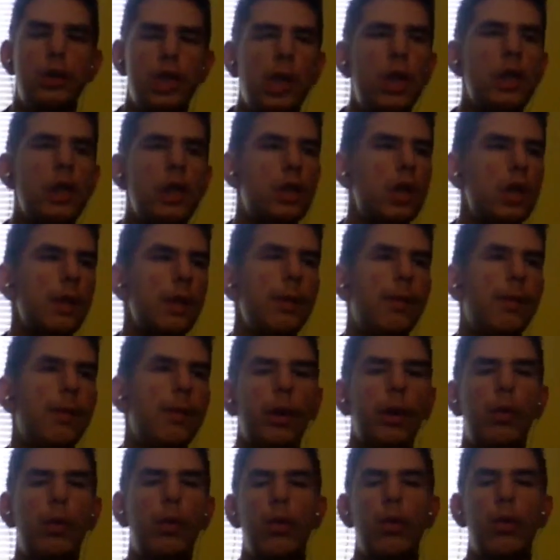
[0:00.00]
going to be pretty cool
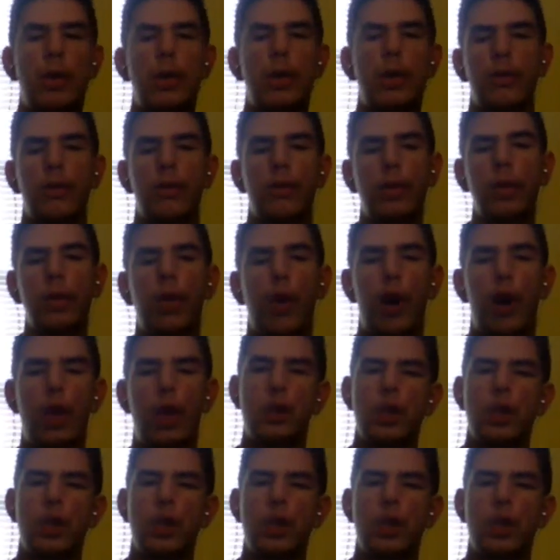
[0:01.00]
because it relaunches in
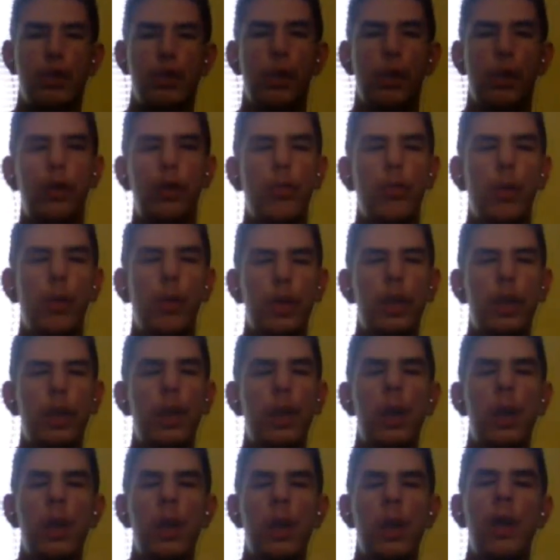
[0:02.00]
2020,
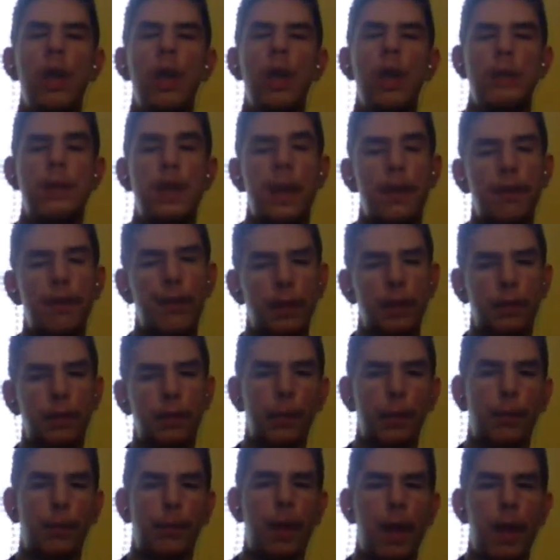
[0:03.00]
said
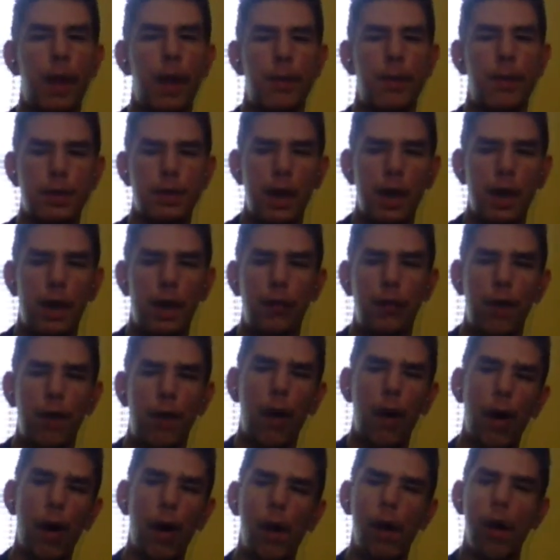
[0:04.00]
Vince McMahon himself.
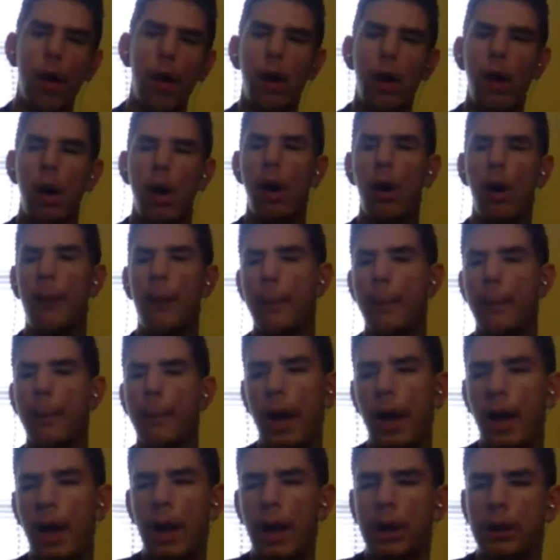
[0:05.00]

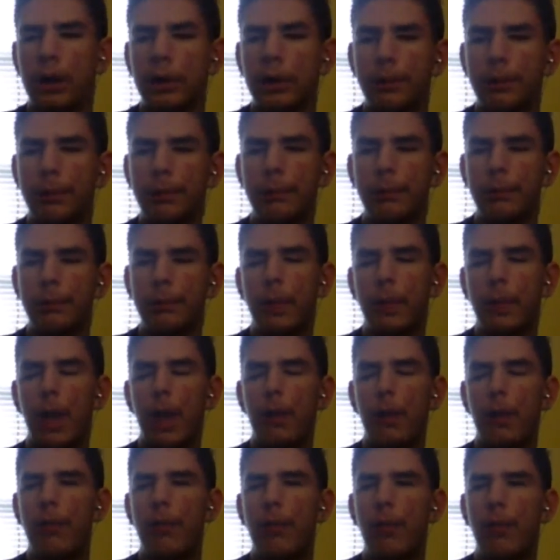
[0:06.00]
Now,
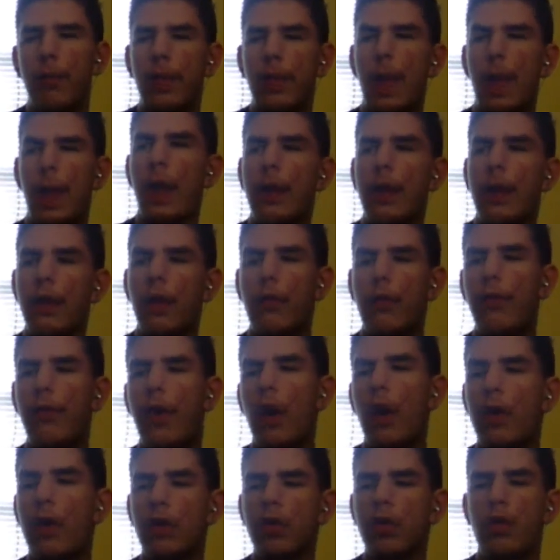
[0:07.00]
for the
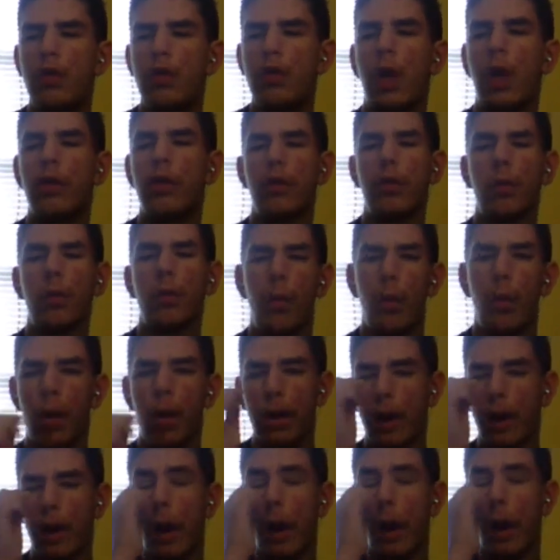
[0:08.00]
XFL in
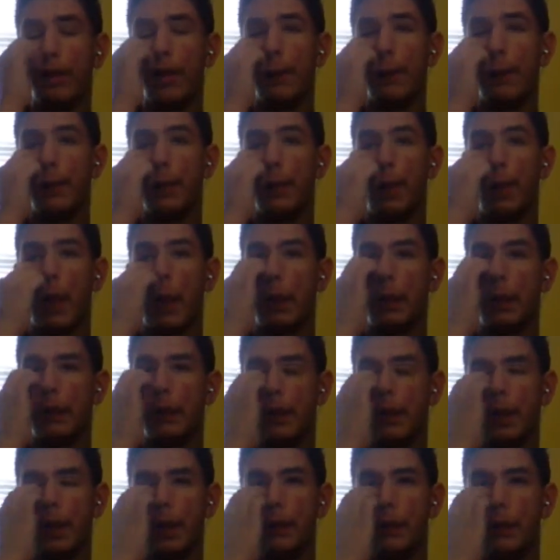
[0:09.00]
2001, I don't remember all the
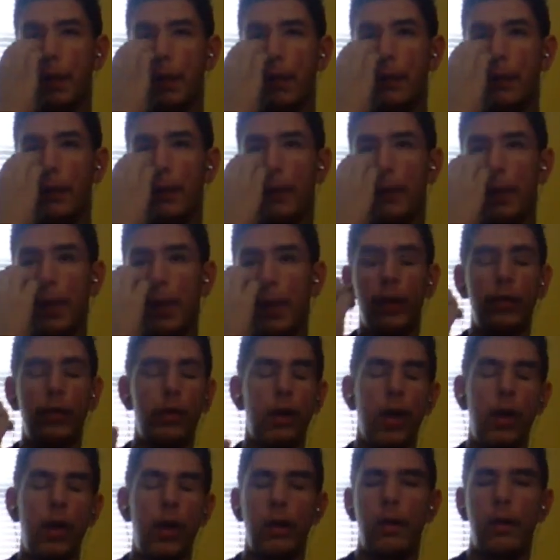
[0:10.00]
teams. I don't remember actually
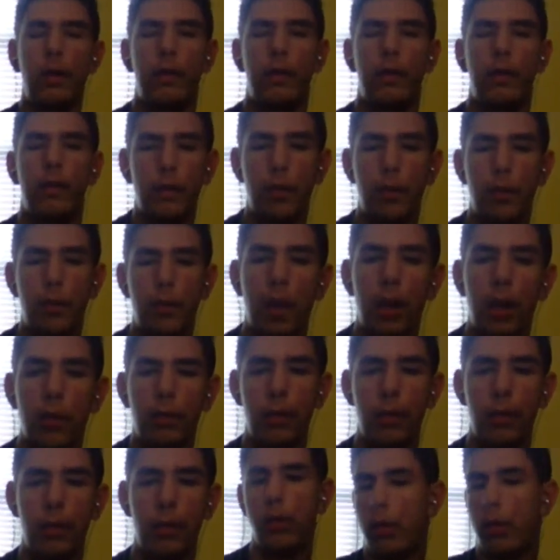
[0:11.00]
any of the teams, to be honest
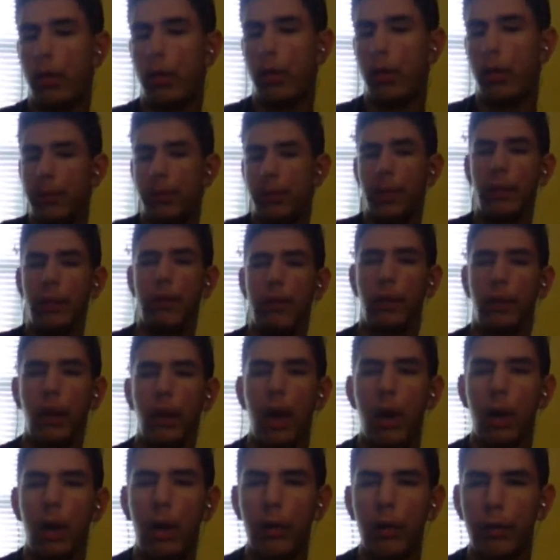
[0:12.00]
with you. I completely forgot all of
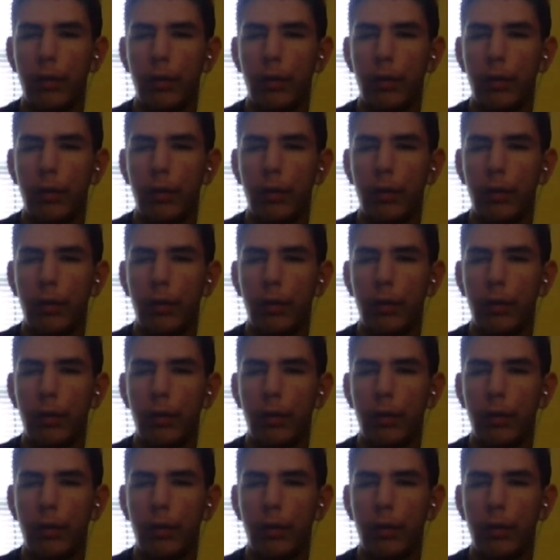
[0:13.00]
them.